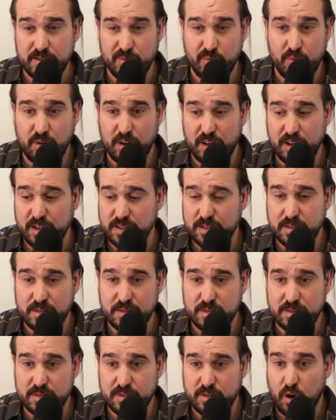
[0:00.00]
So we're going to
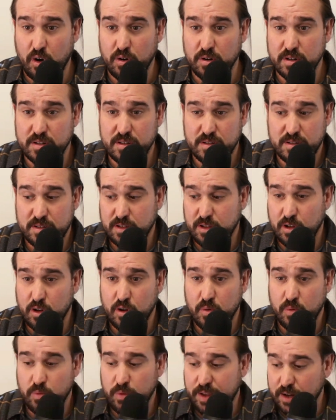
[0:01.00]
start
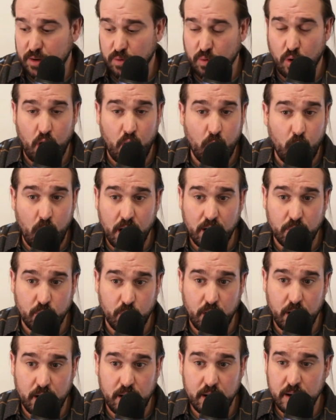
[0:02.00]
slow, like crawl, walk,
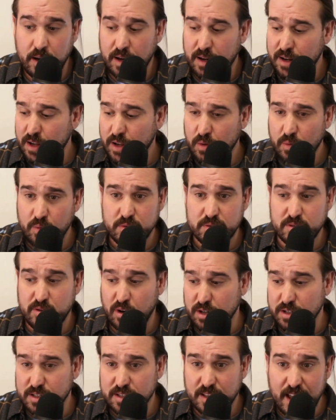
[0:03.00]
run. We'll
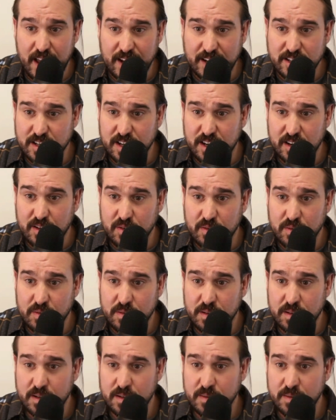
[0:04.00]
start a Slack channel.